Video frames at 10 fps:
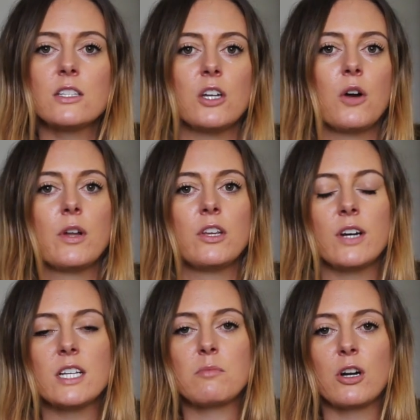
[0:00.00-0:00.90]
so when you
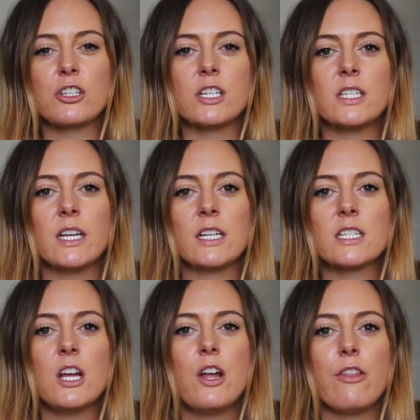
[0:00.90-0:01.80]
guys purchase
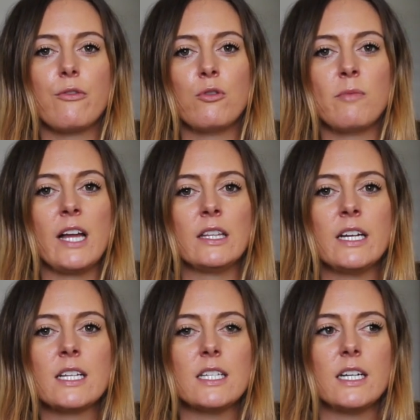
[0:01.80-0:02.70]
things through my
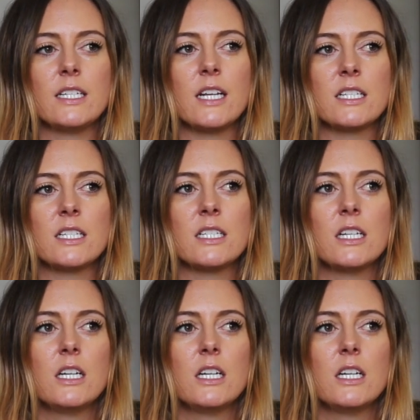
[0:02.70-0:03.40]
links, it doesn't